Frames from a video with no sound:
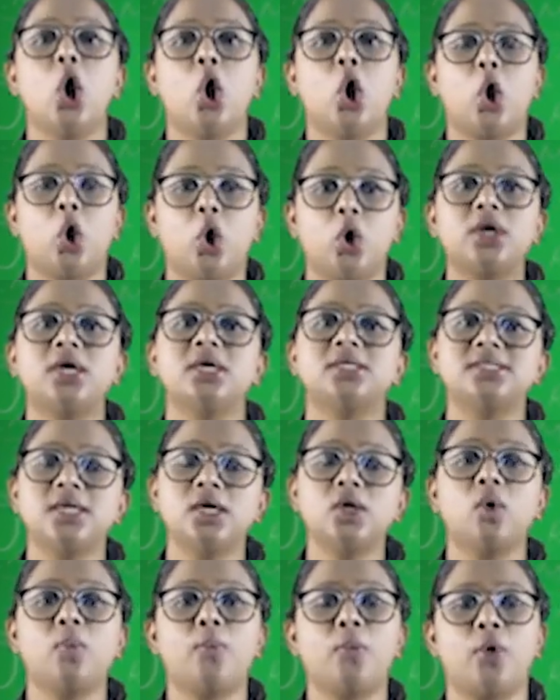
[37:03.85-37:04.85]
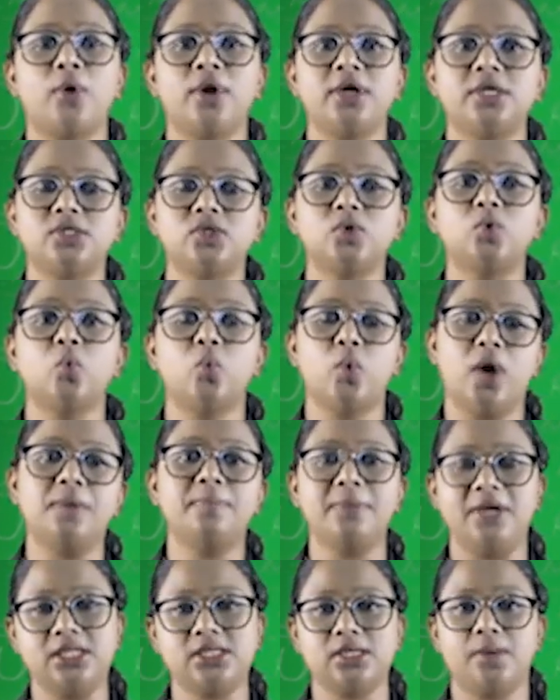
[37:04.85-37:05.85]
or 0.21
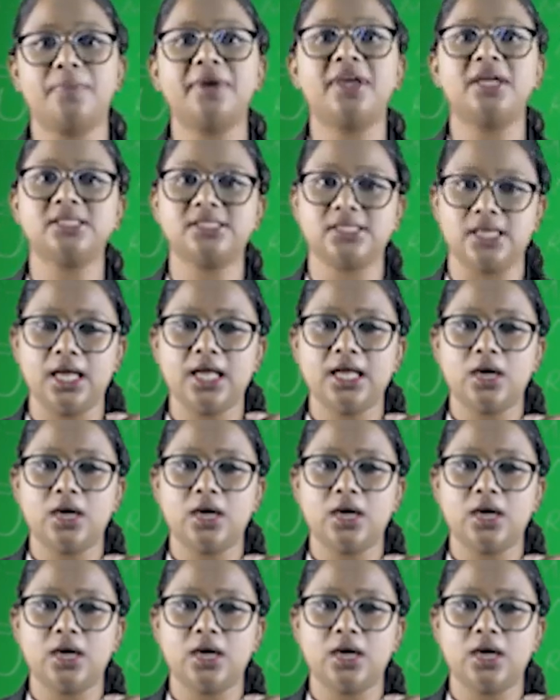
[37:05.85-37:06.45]
meter, because